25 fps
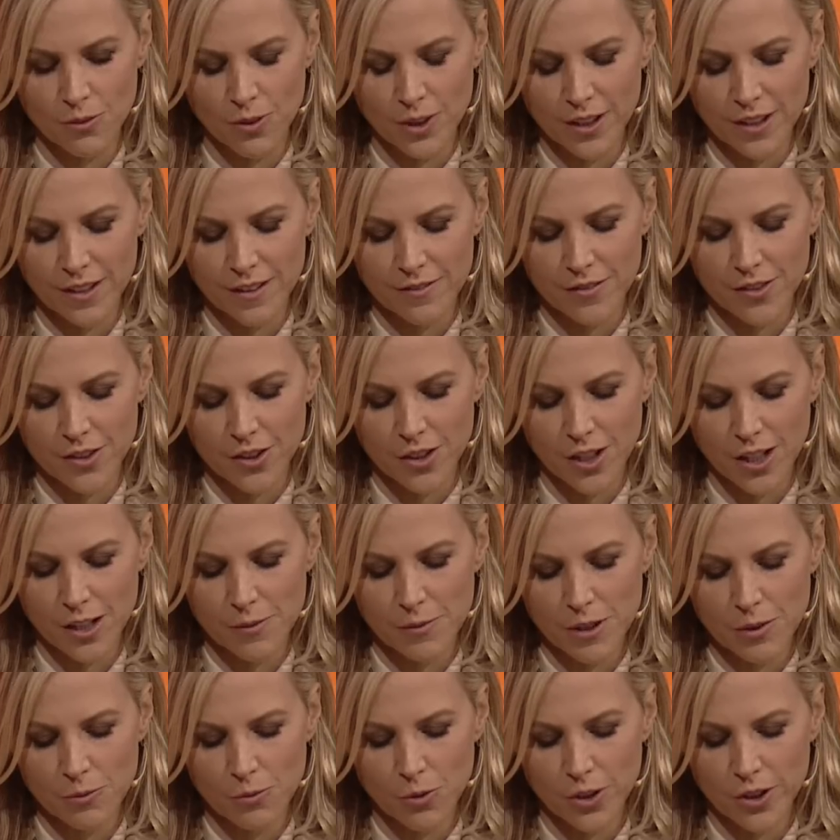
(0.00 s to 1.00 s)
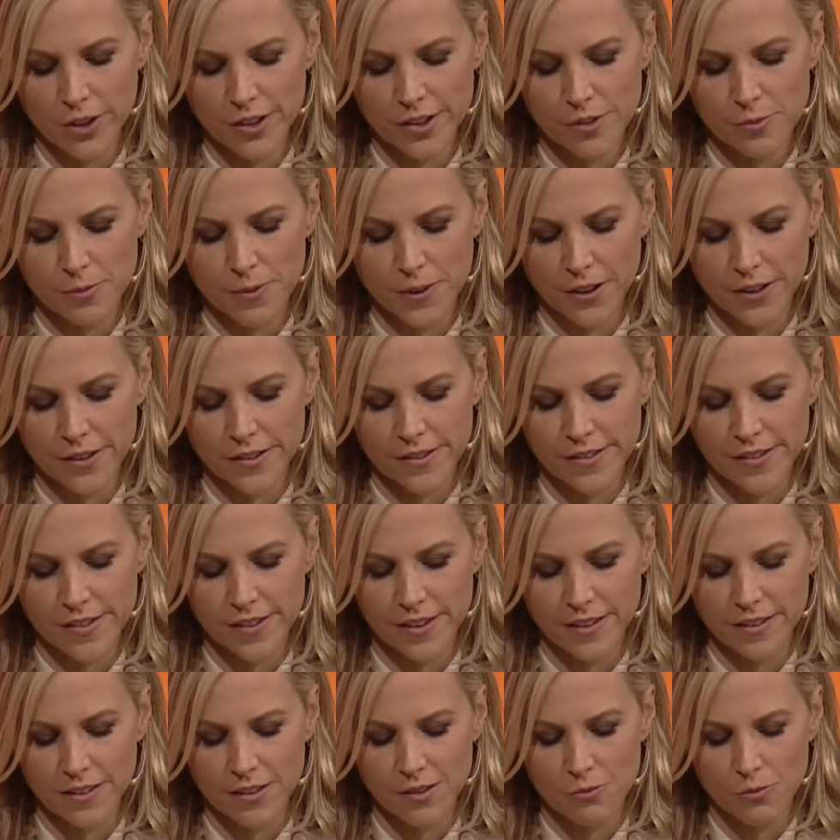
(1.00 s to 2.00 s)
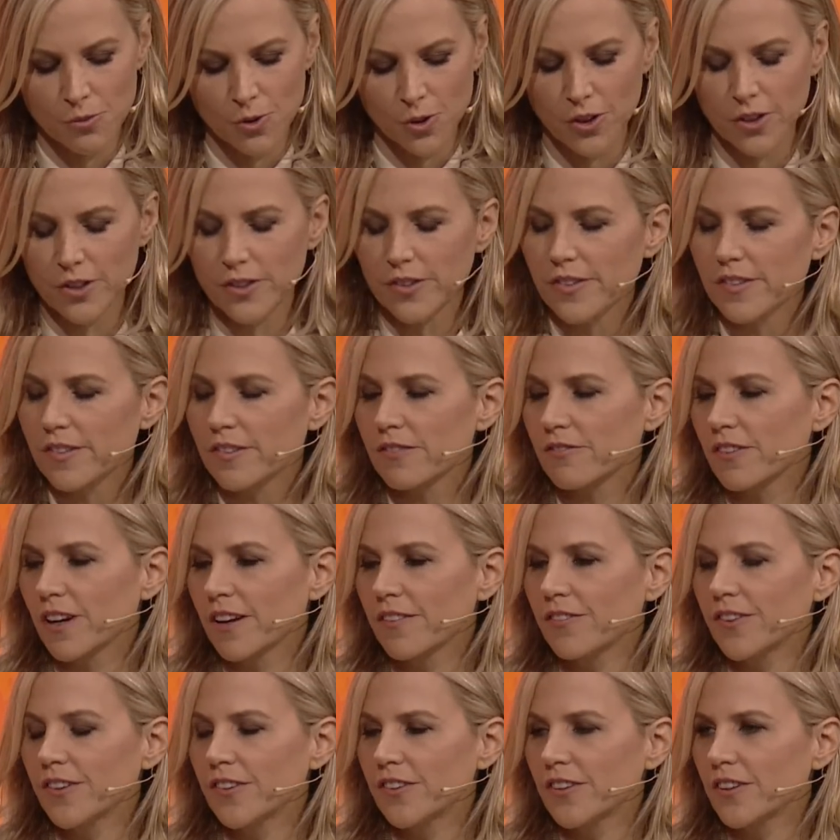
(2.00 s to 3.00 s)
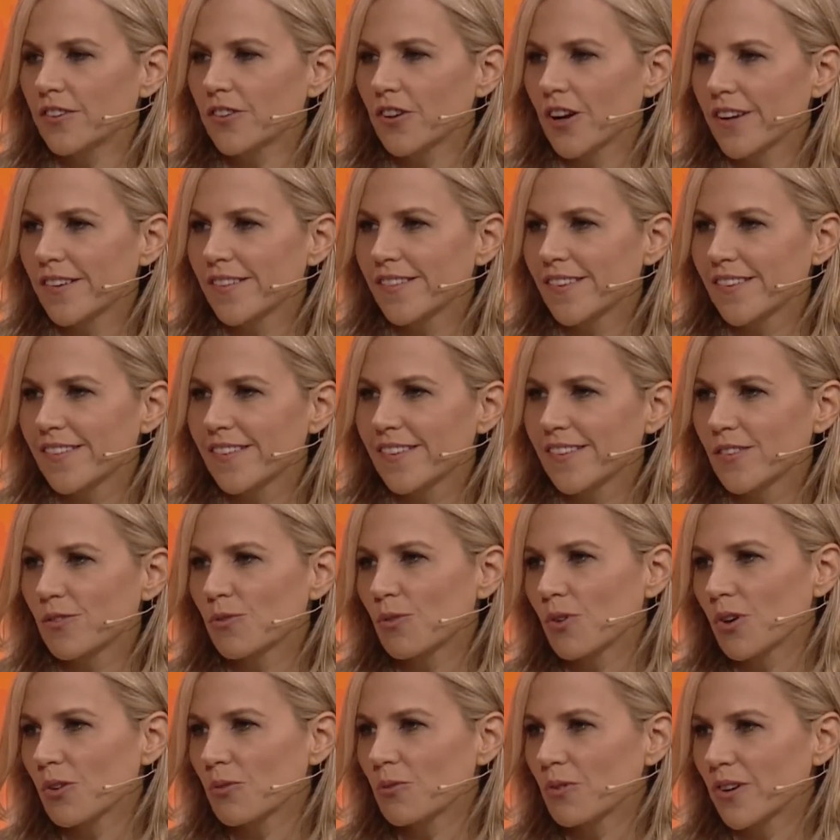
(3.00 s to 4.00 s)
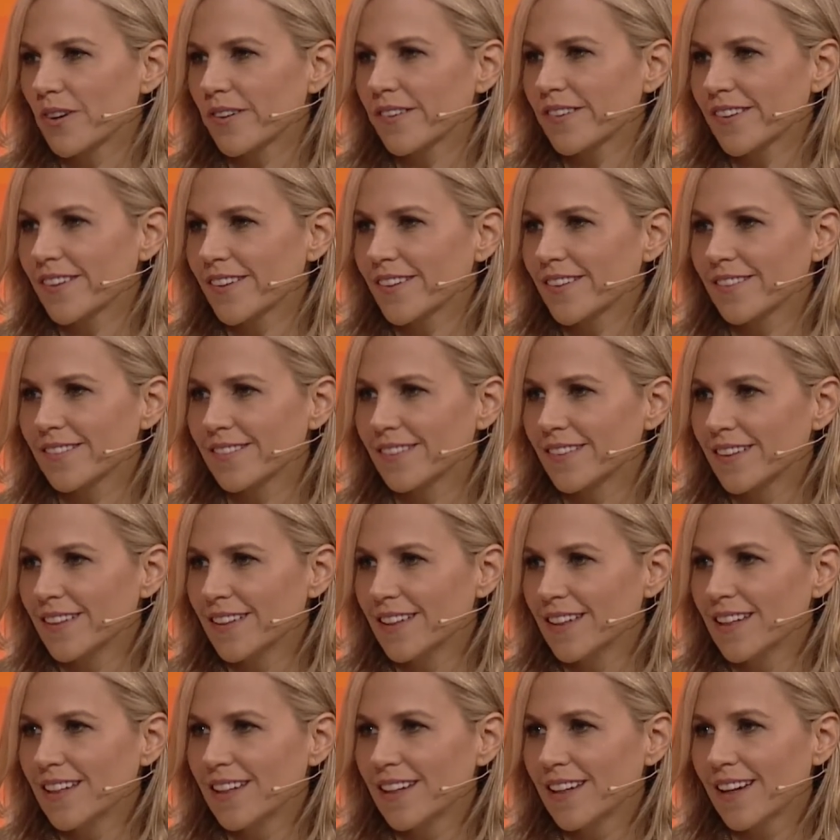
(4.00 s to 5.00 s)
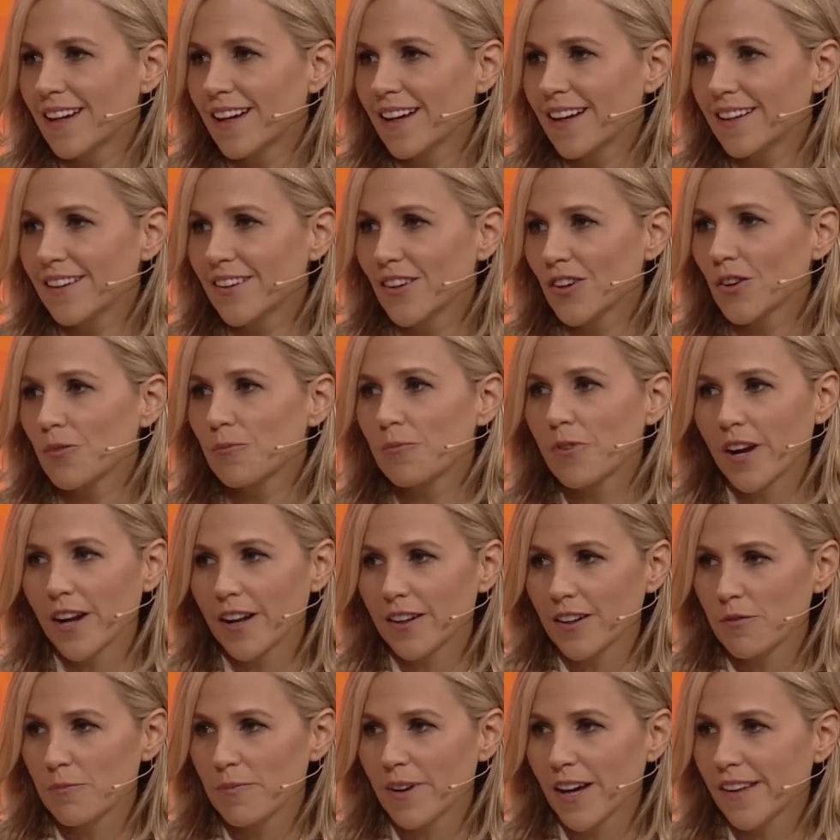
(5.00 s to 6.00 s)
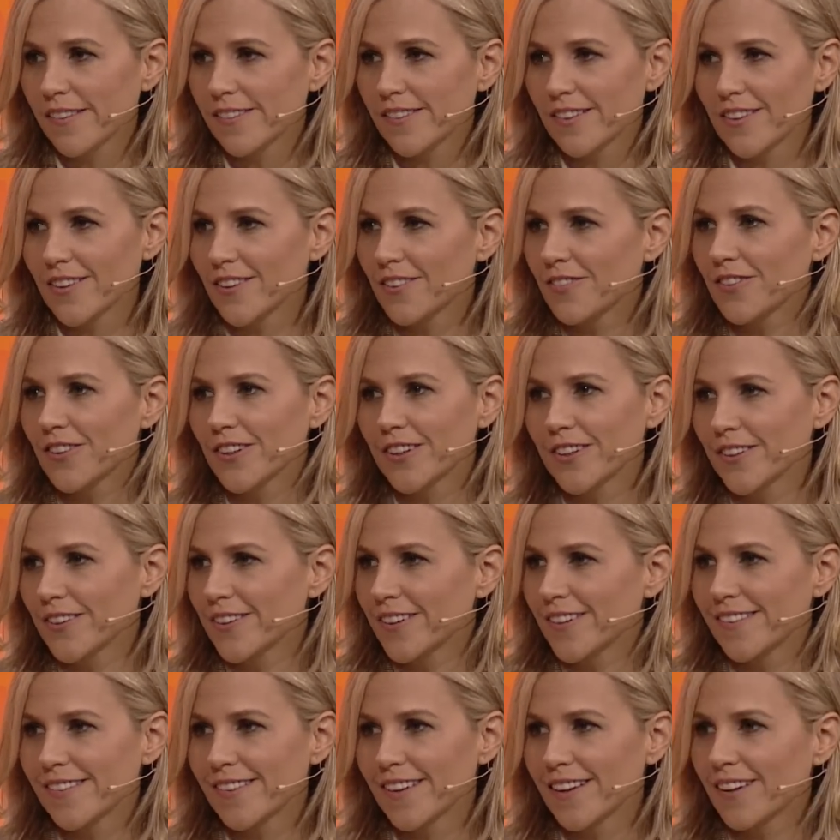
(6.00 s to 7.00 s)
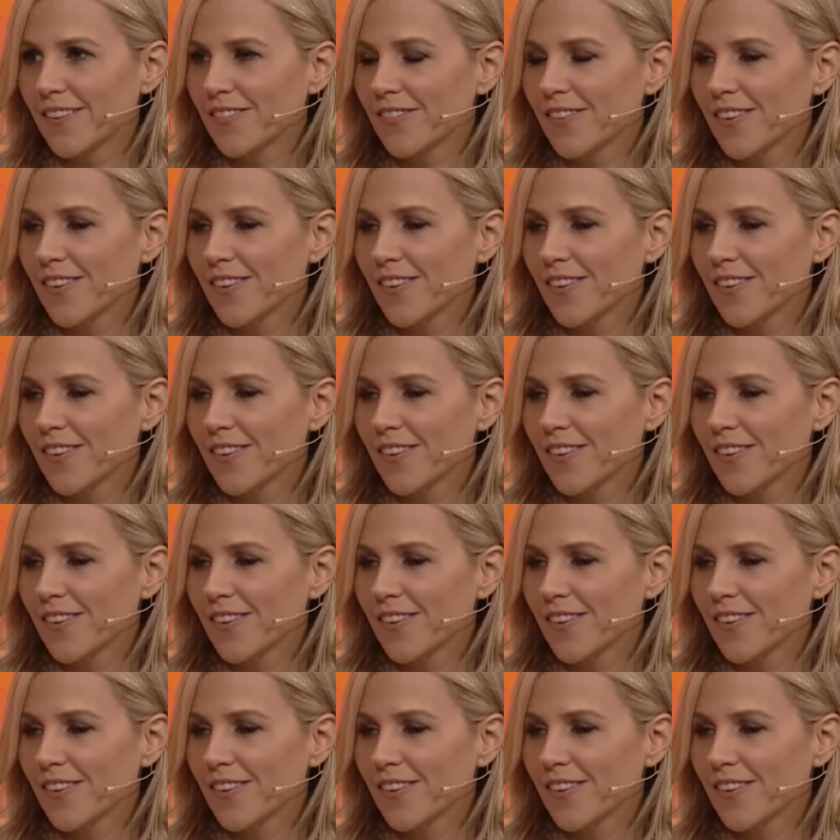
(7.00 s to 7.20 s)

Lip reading: one of the, I mean, we're experiencing the worst refugee crisis since World War II. And you're a brand ambassador for UNICEF.